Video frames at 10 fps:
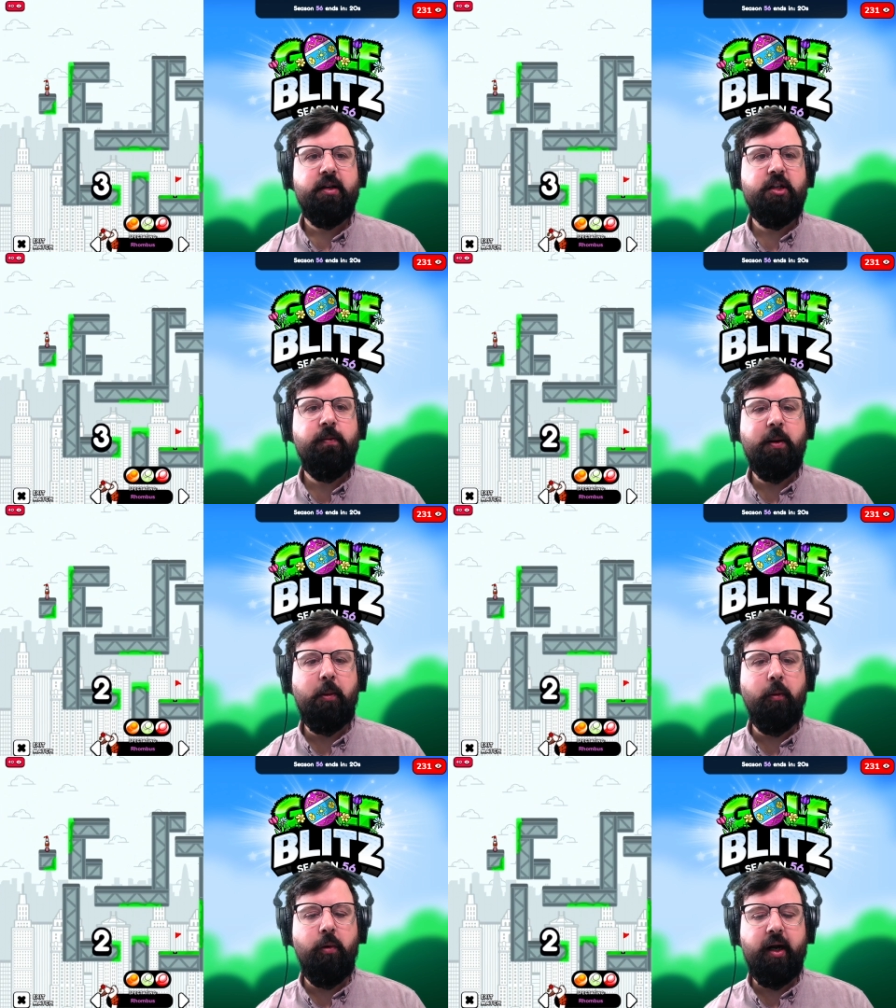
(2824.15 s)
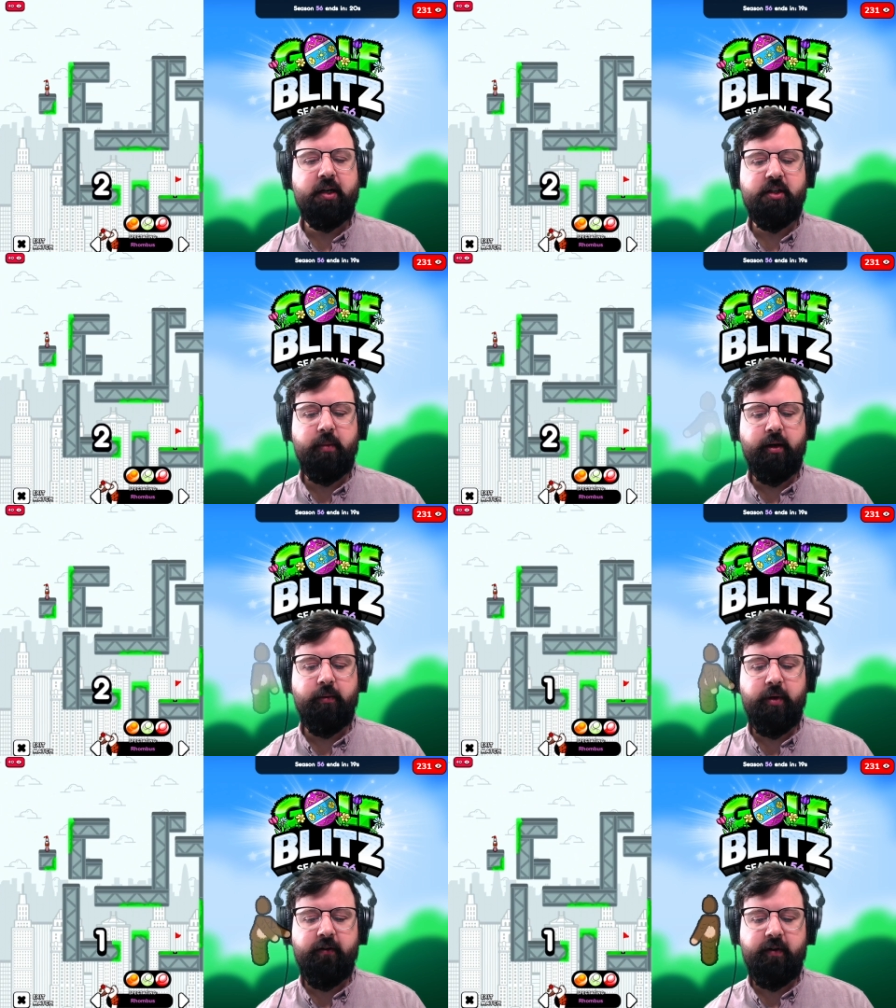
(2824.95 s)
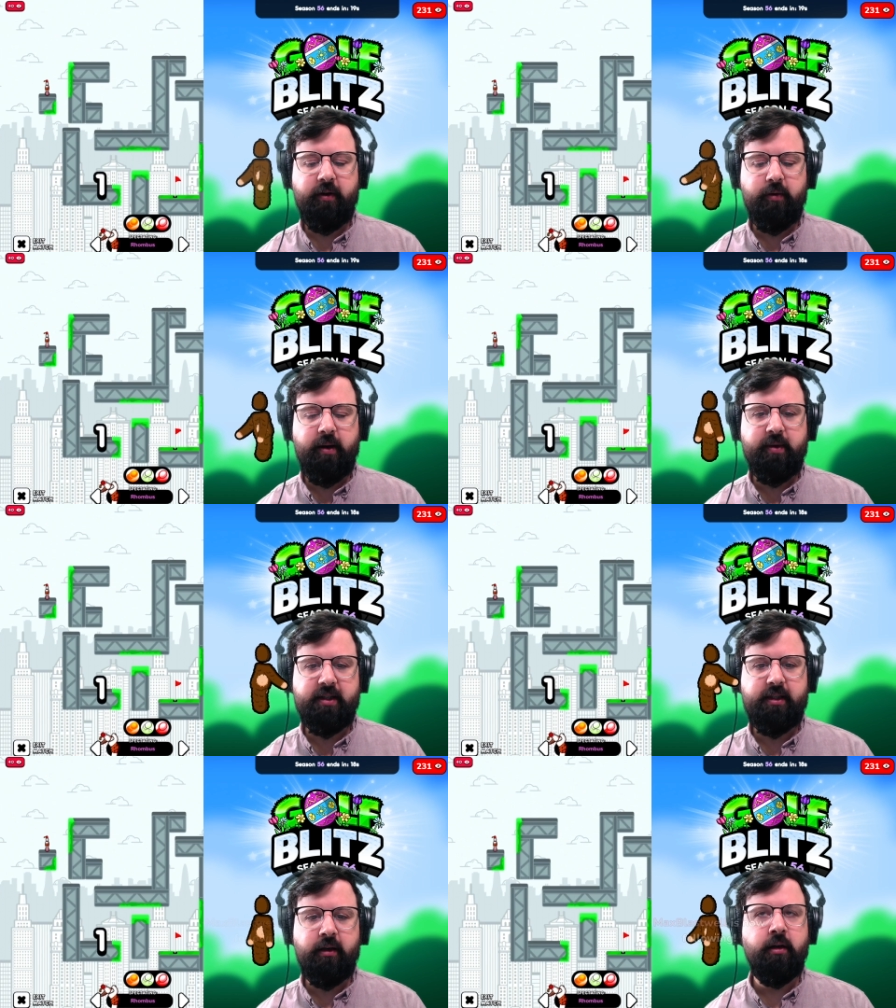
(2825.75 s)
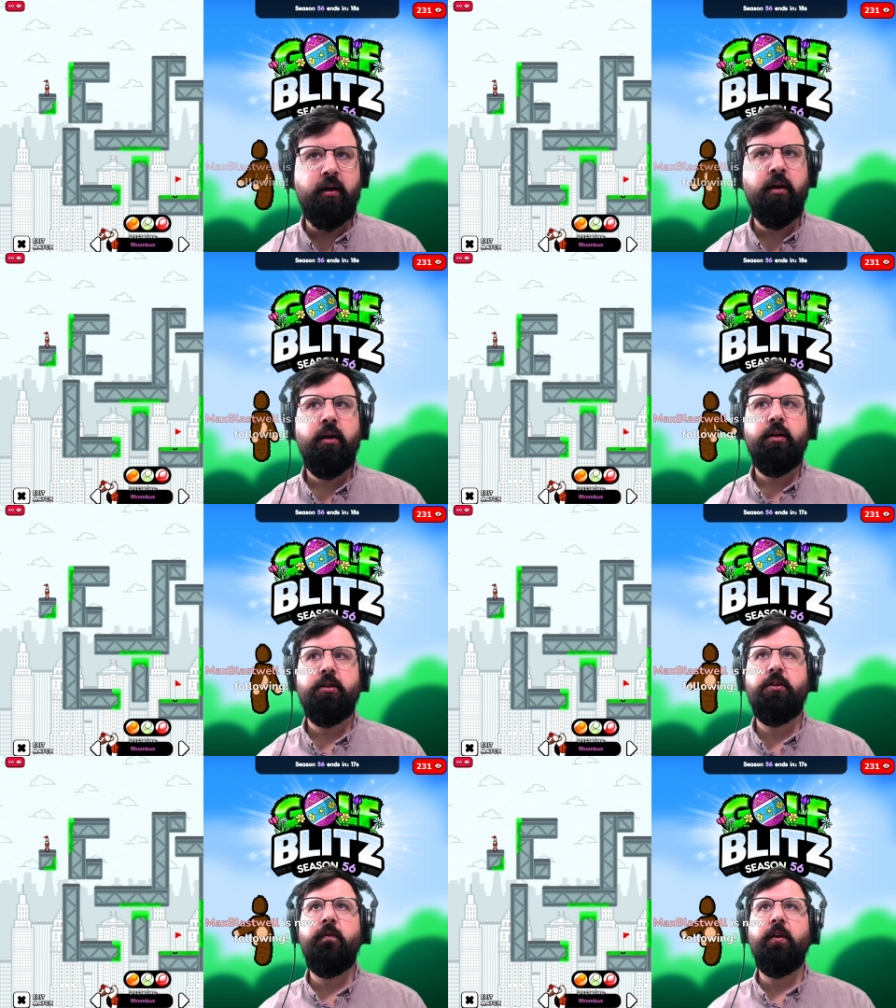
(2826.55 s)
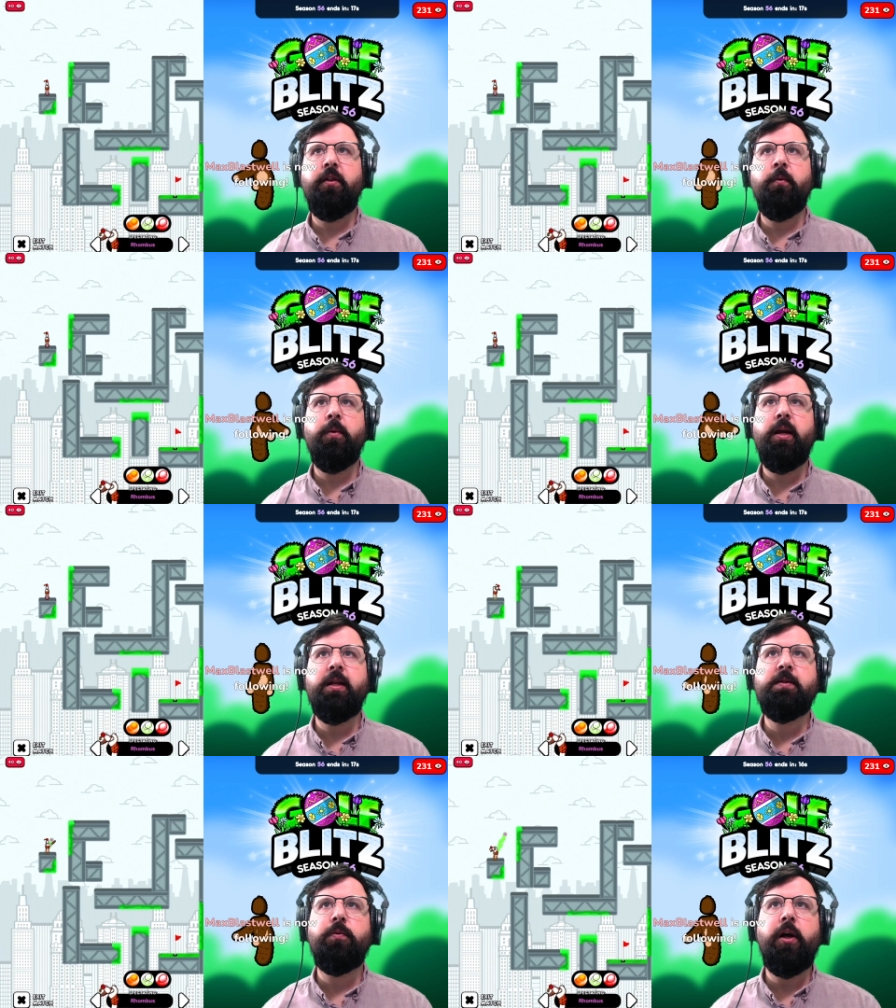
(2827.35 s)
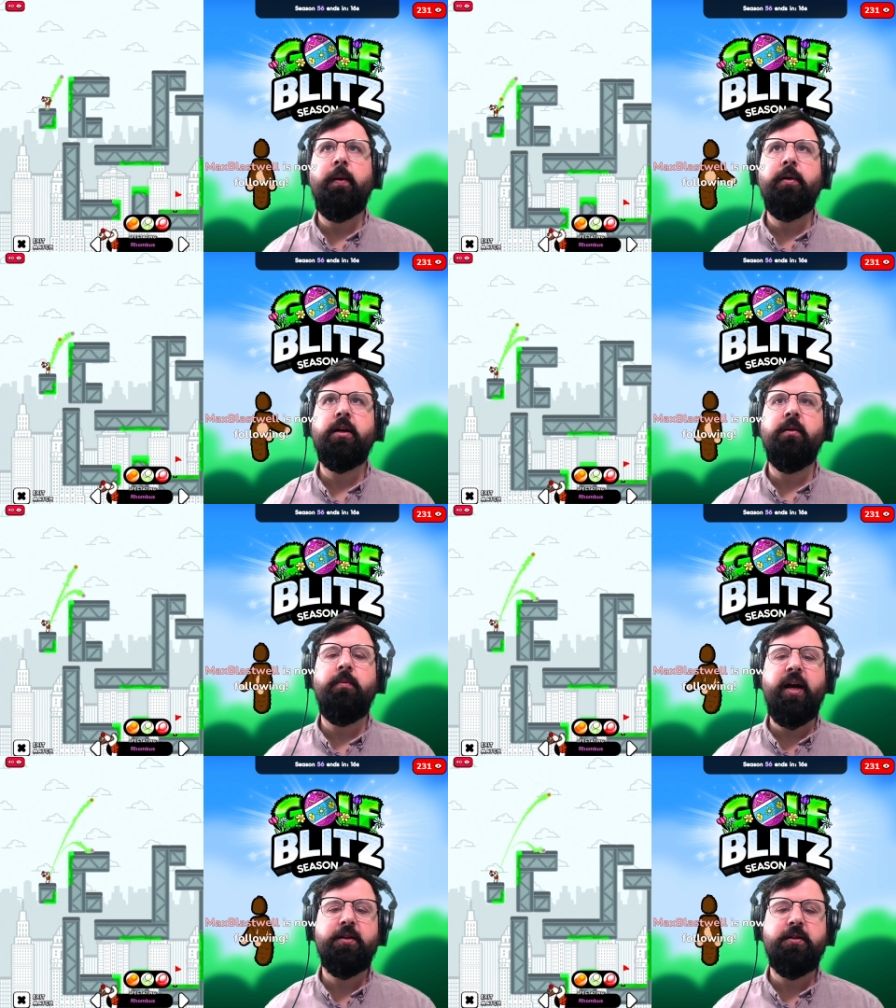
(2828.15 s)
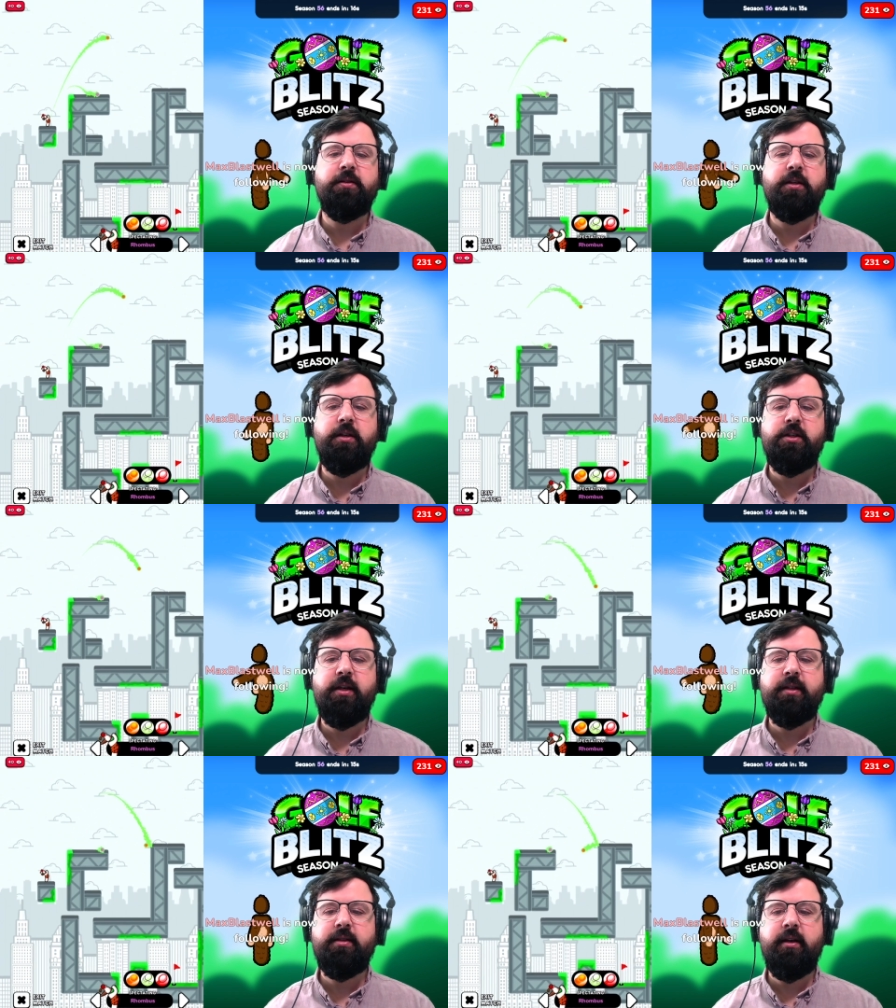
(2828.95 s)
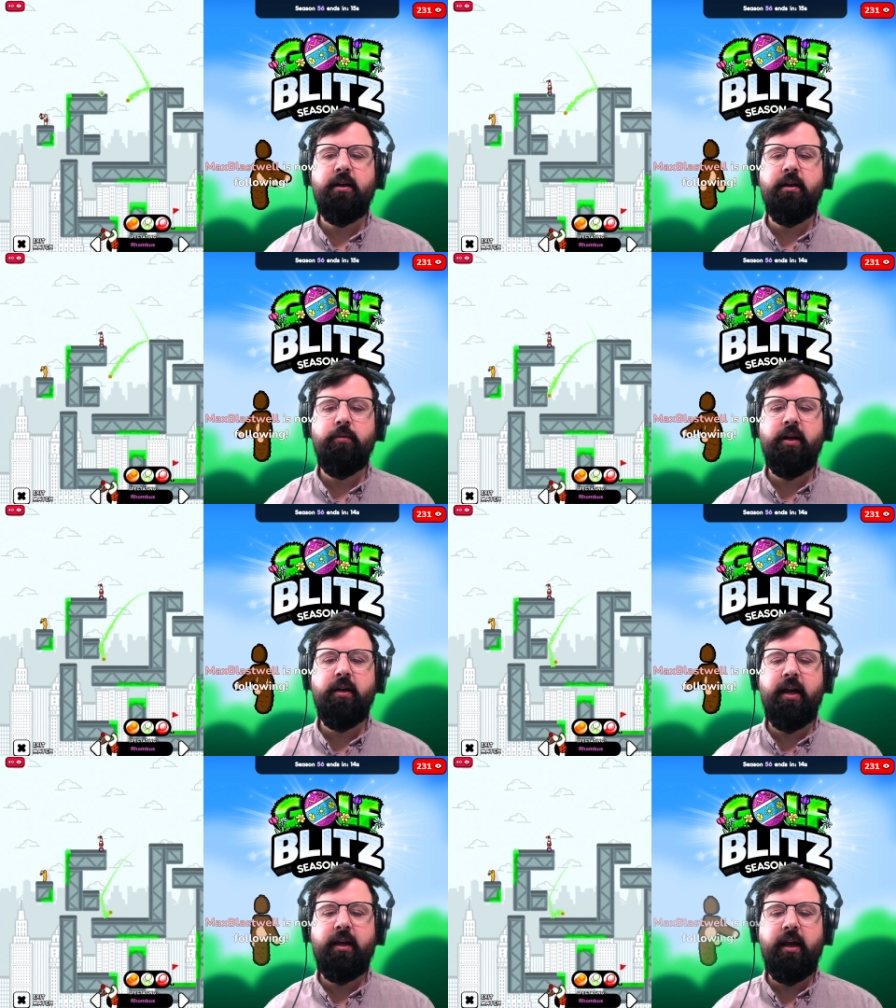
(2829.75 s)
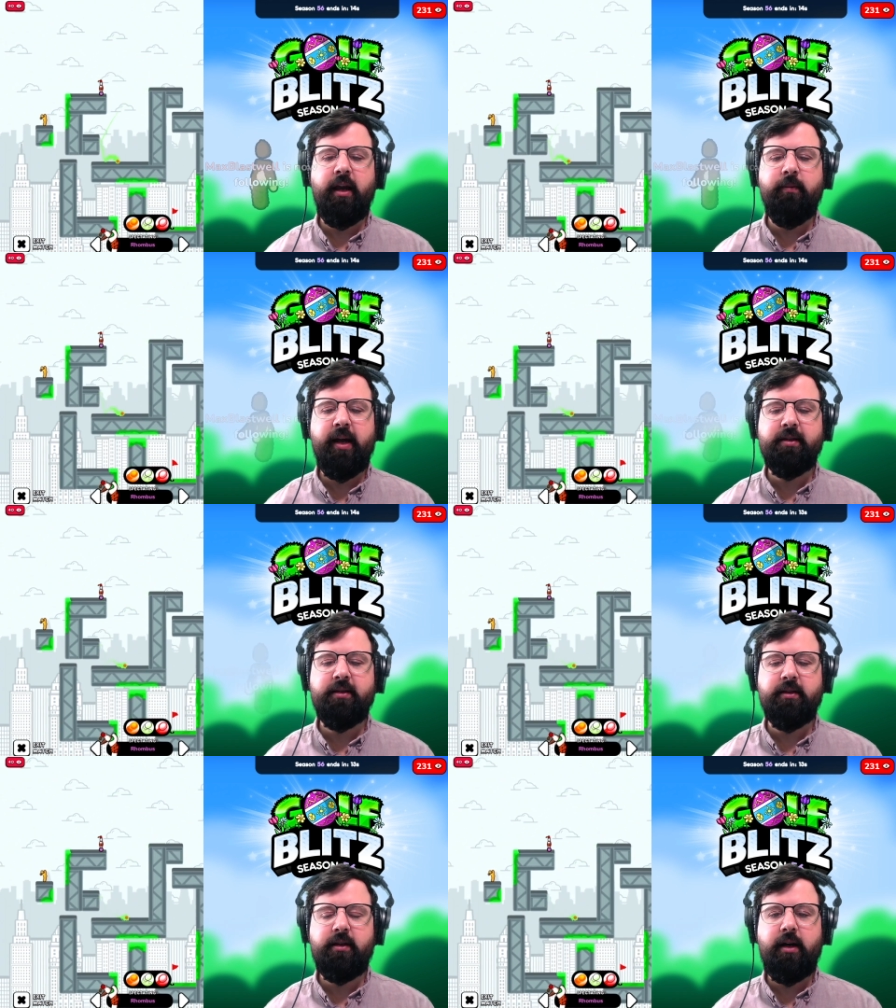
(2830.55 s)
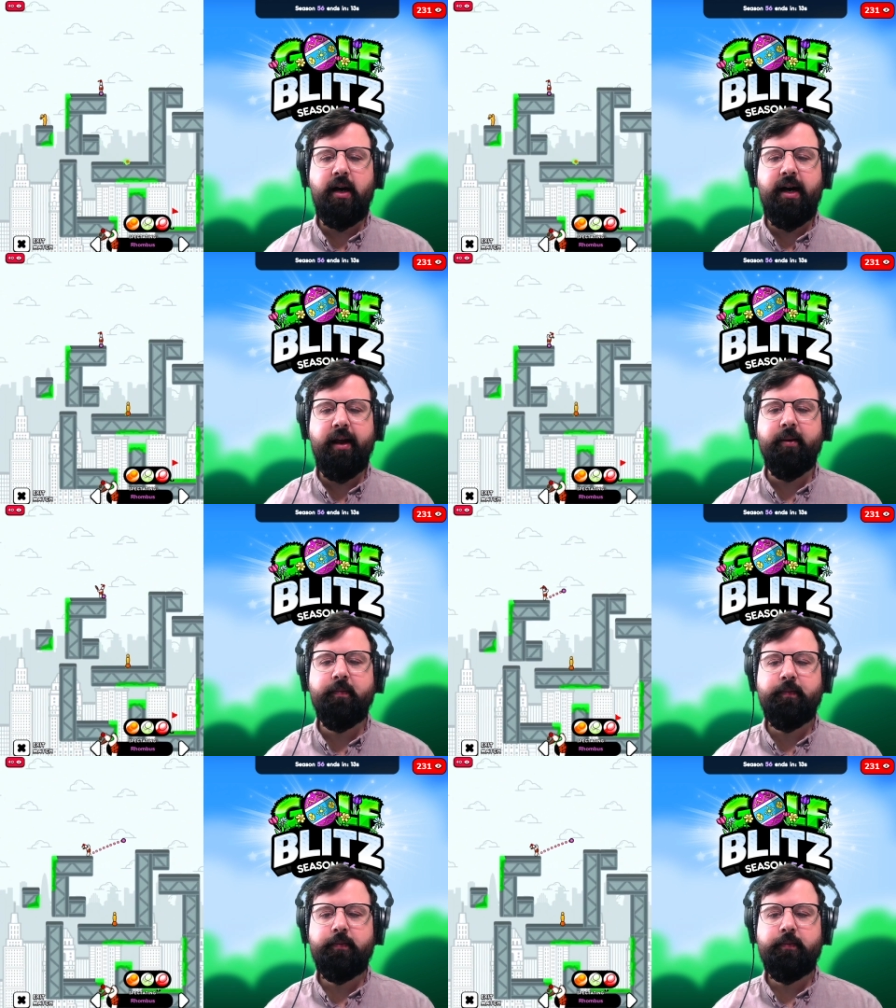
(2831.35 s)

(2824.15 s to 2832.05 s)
Too many people watching. But Rena v Rhombus here, two v three. It's probably not going to matter. So it's a good chance that uh, Rena, aka Madazon's, got it.